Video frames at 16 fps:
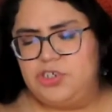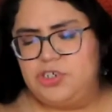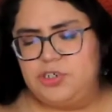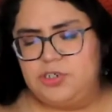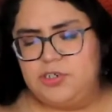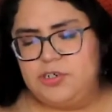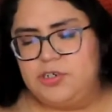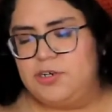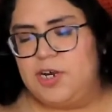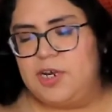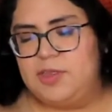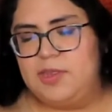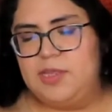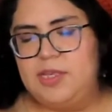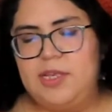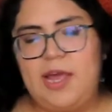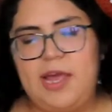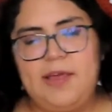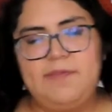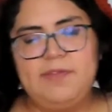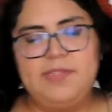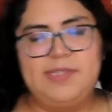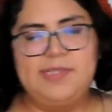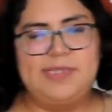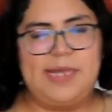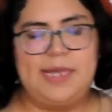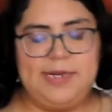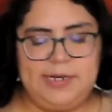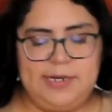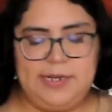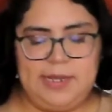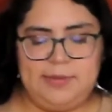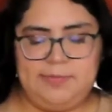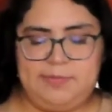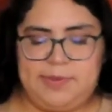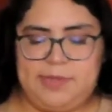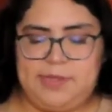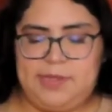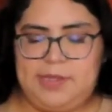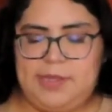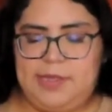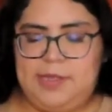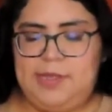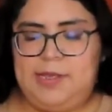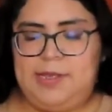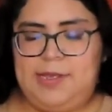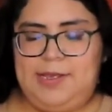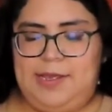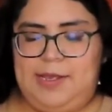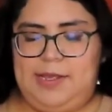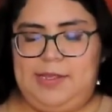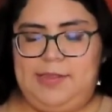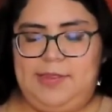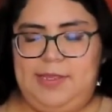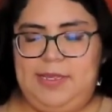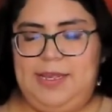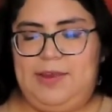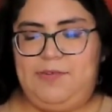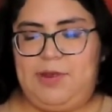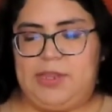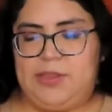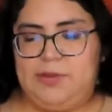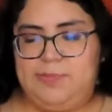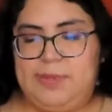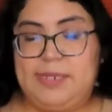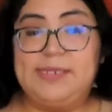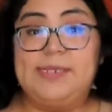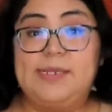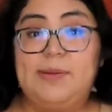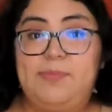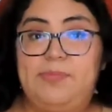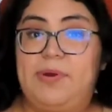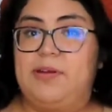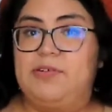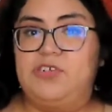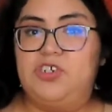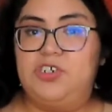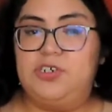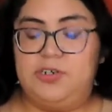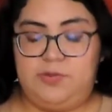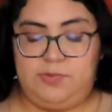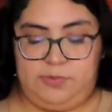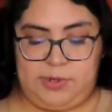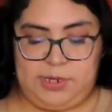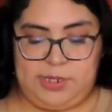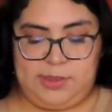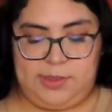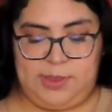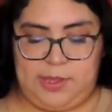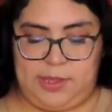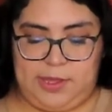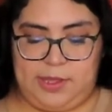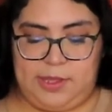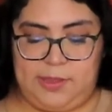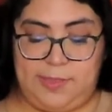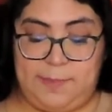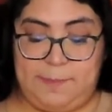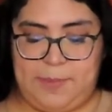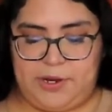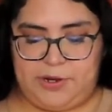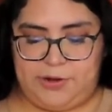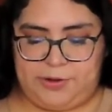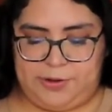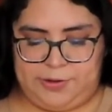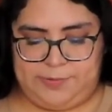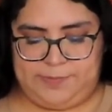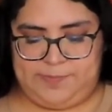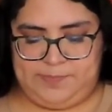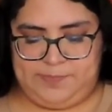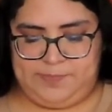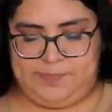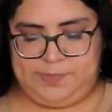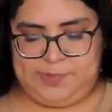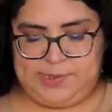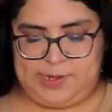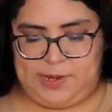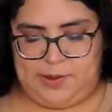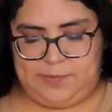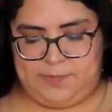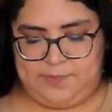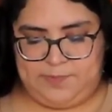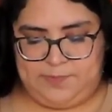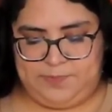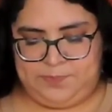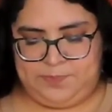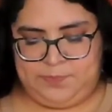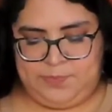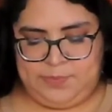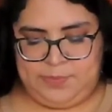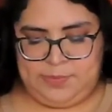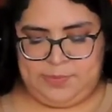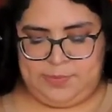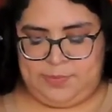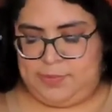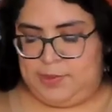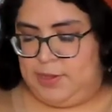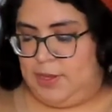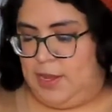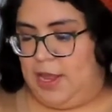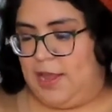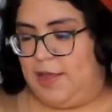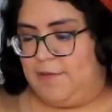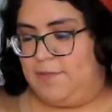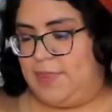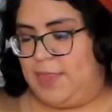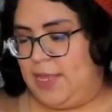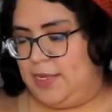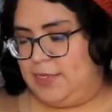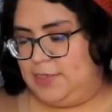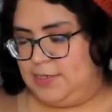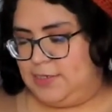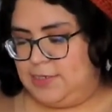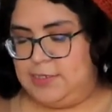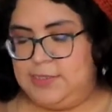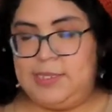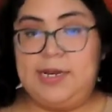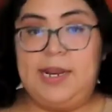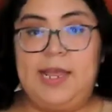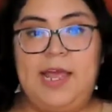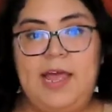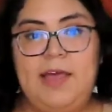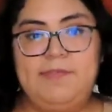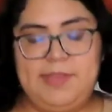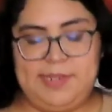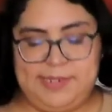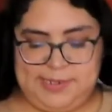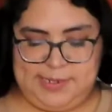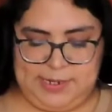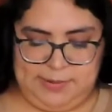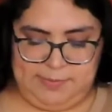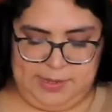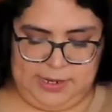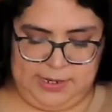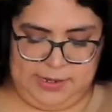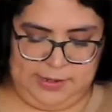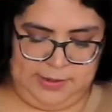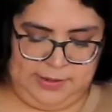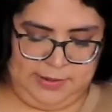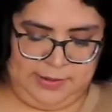sugar, I think. I haven't decided yet, but I think I'd rather mix the brown sugar with the butter. So I have that, and then I have the cinnamon,